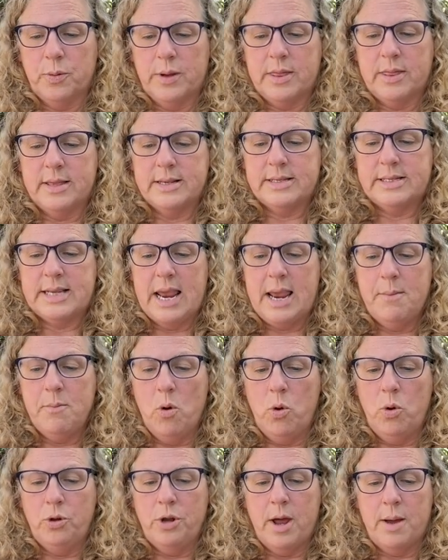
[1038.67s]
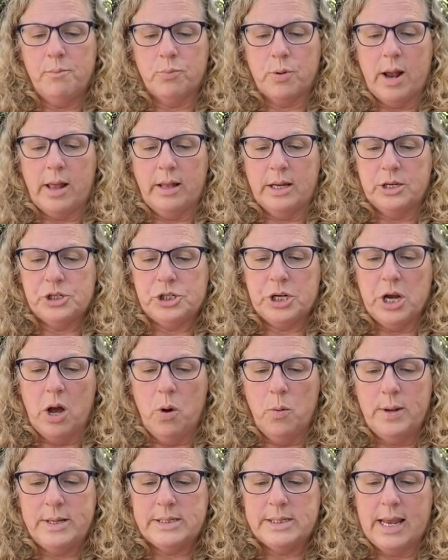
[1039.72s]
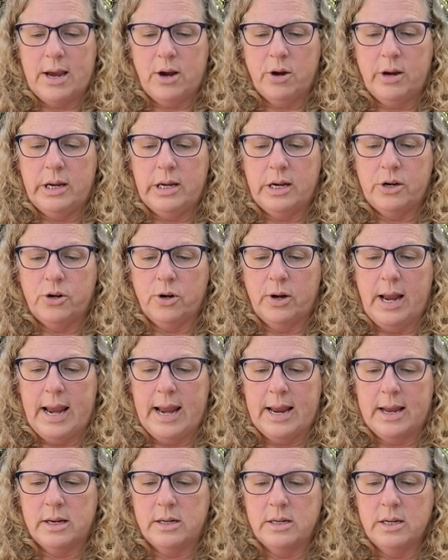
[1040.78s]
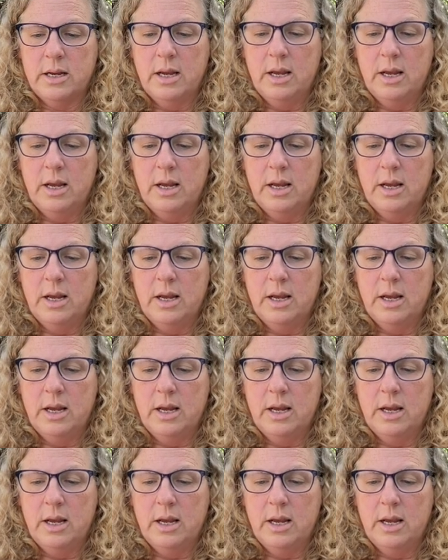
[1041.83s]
with the same old umbrella she always carried in her hand.